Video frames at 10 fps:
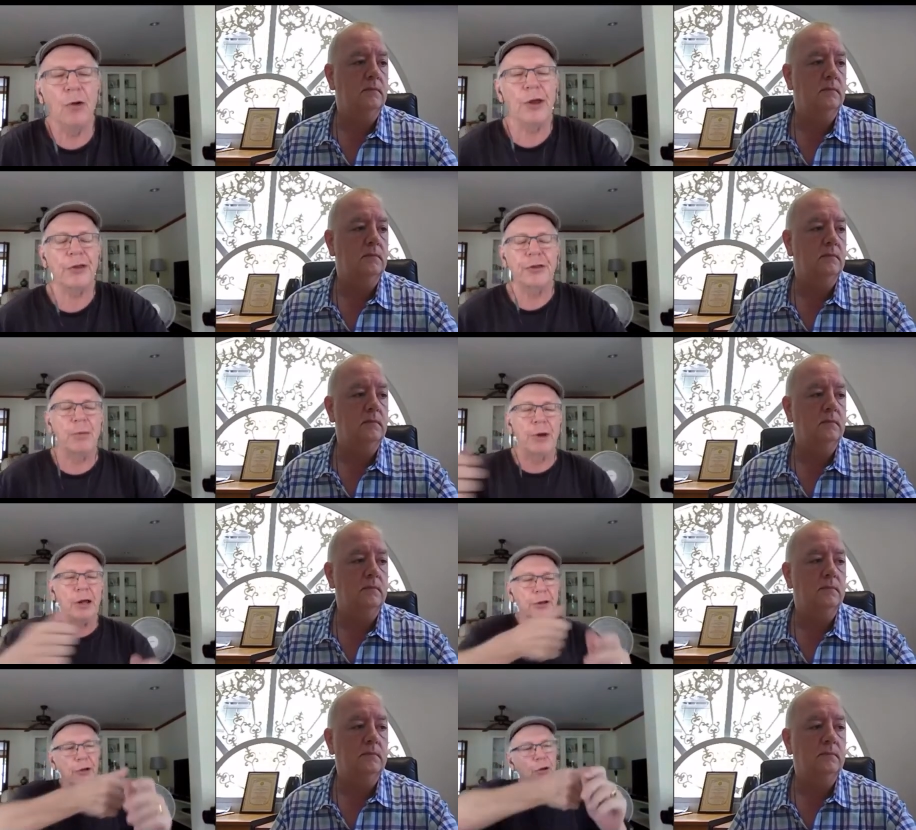Speaker 1: their thumbnail
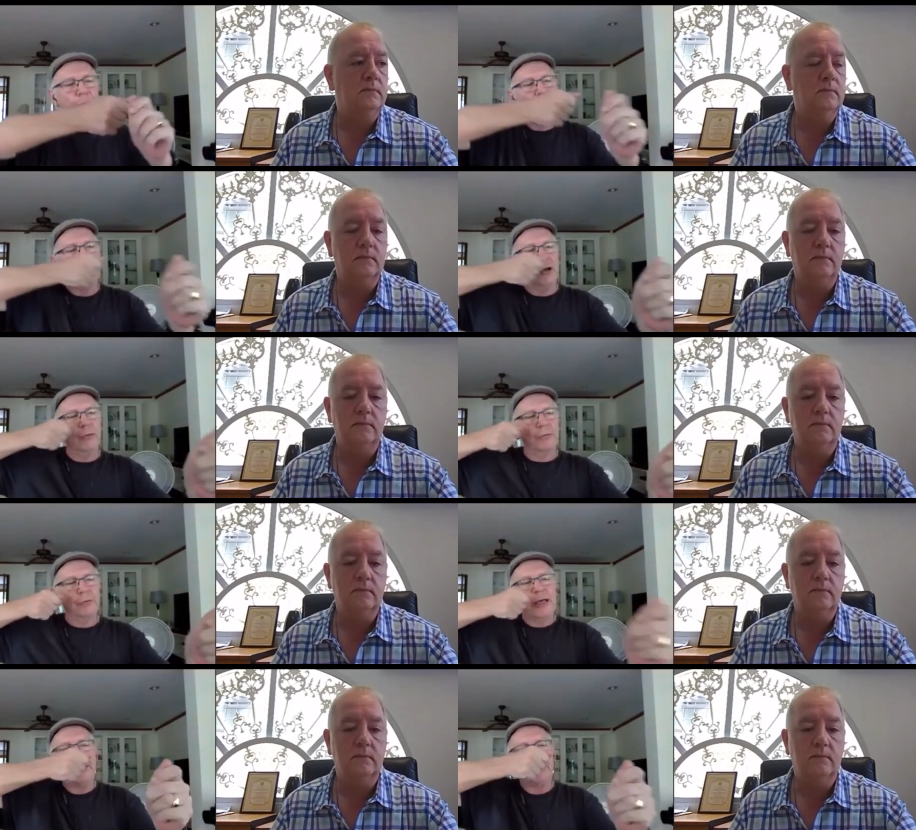they got you know
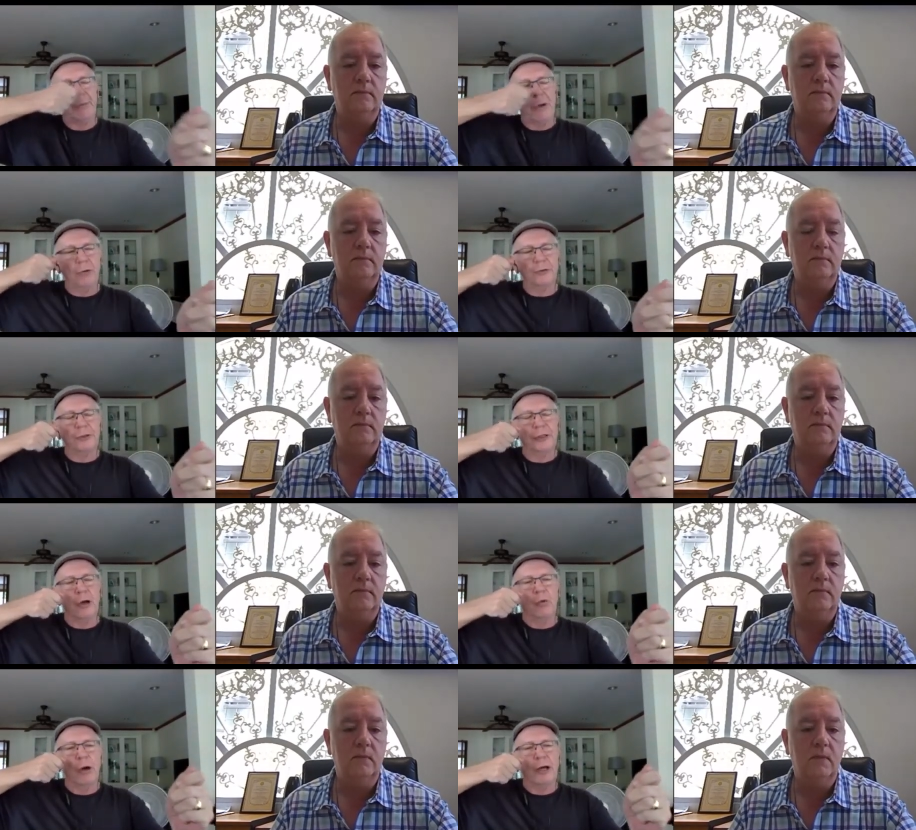catapults and they're
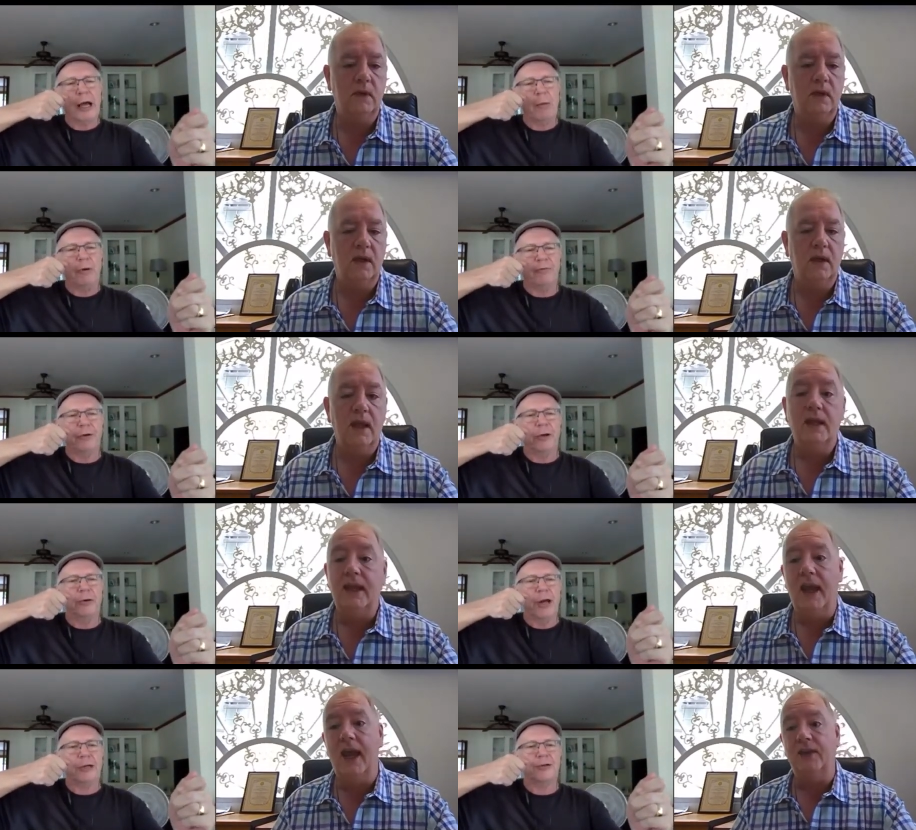going we're coming for you
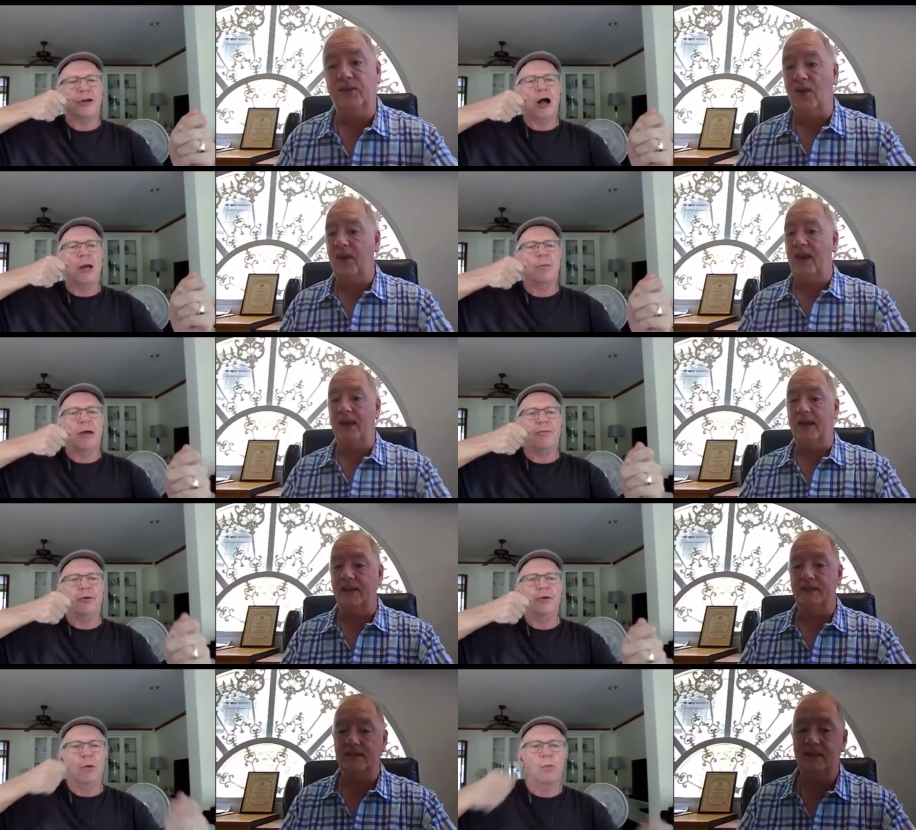next yeah, time exactly. if
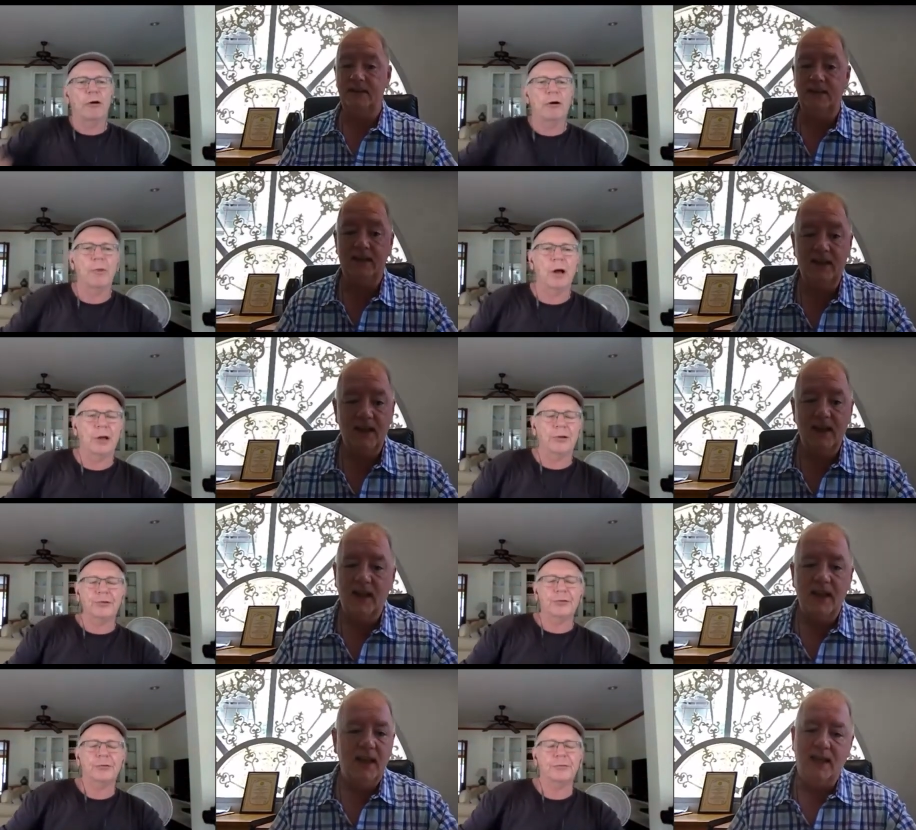you don't wear a mask
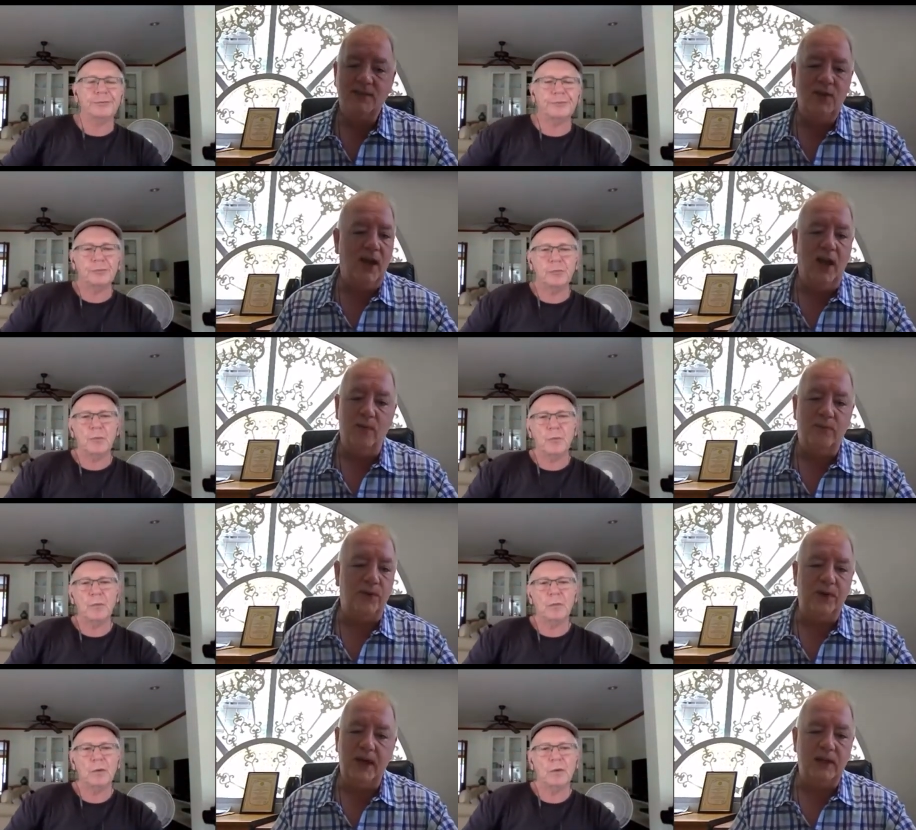
Speaker 2: that's not
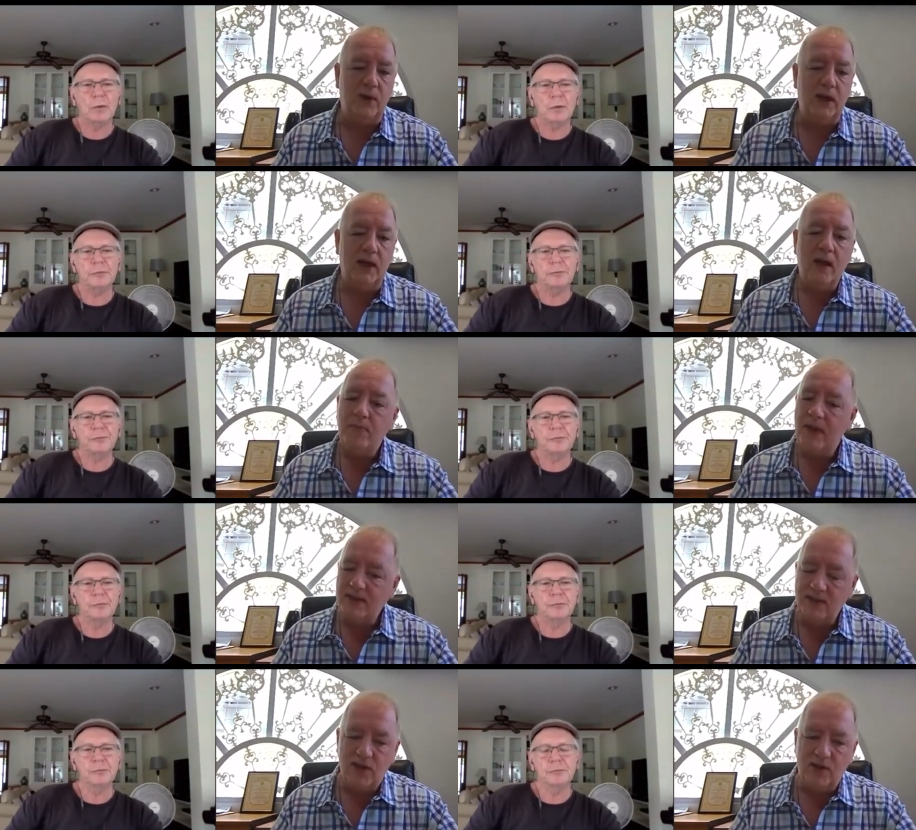helpful in any way but
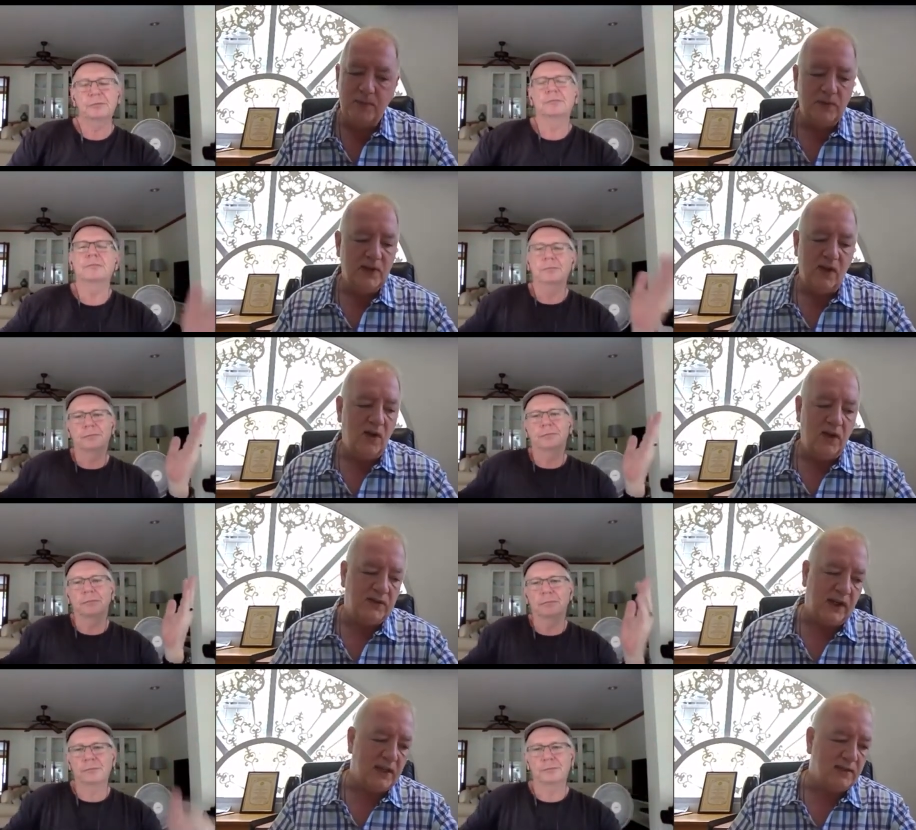this is not people say oh
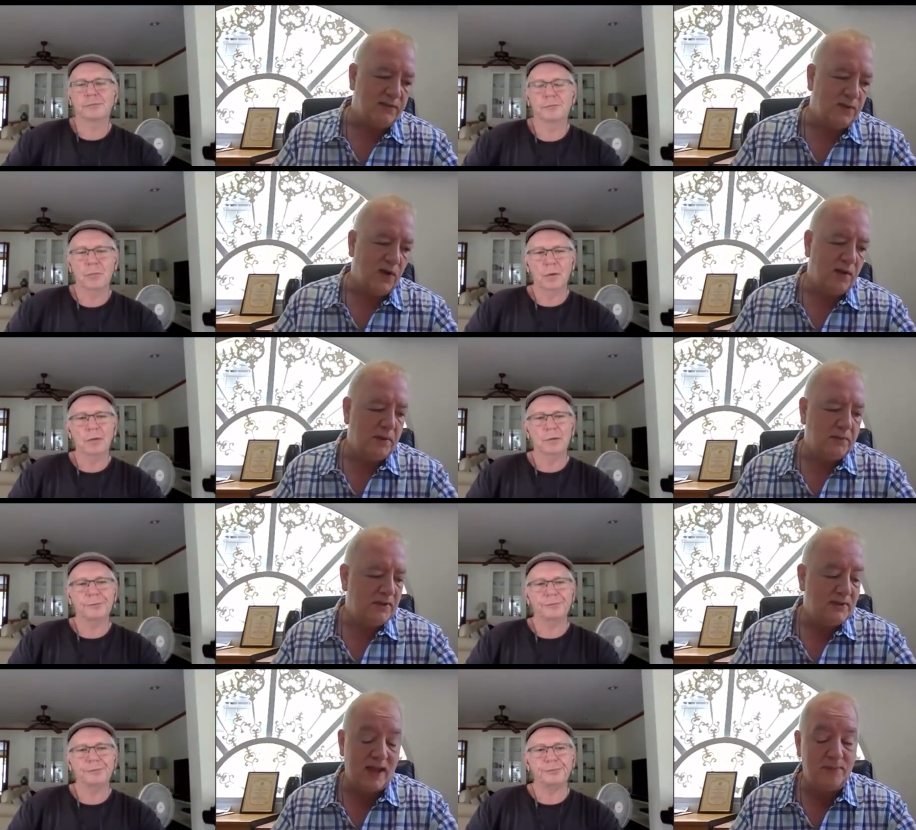it's against the foreigner but
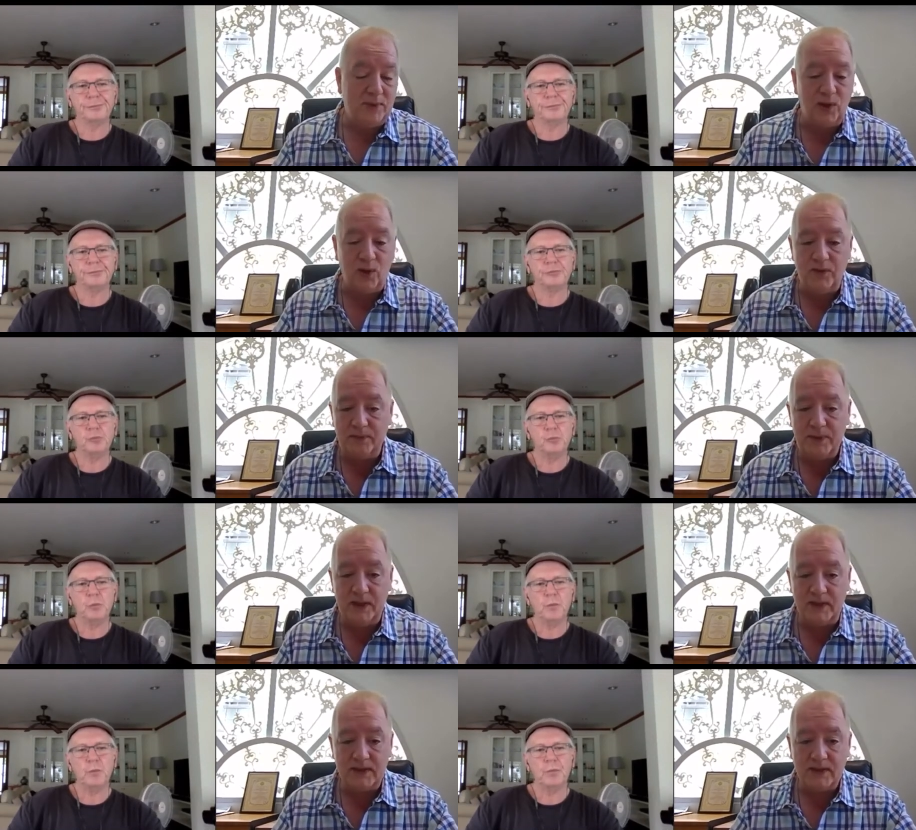this is happening all over the
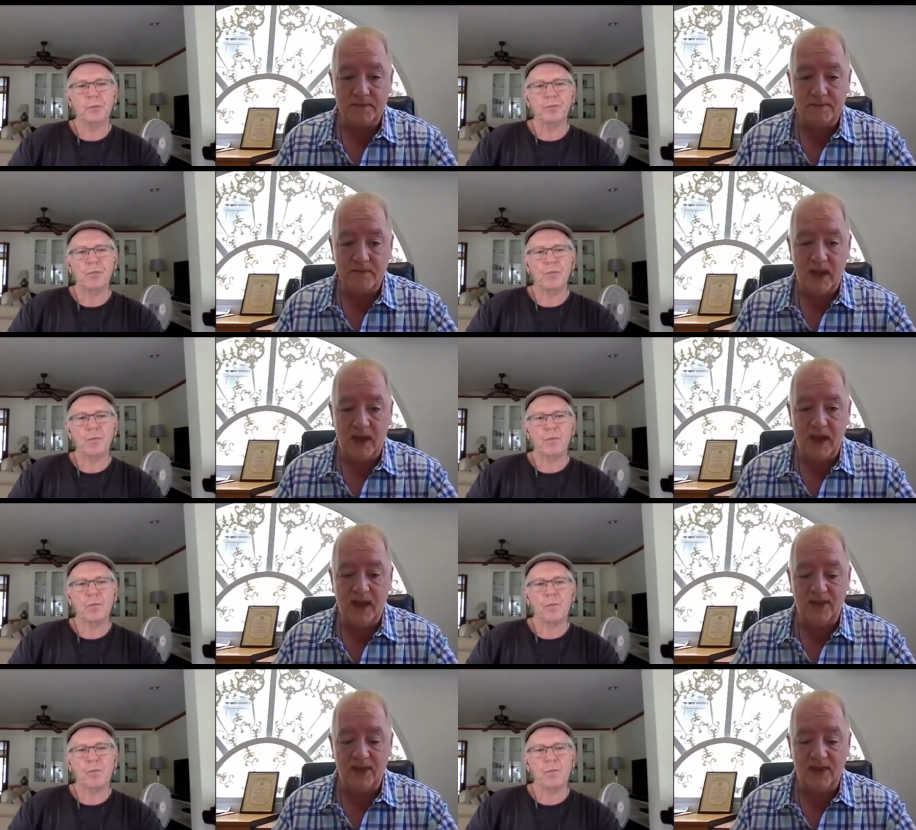place uh,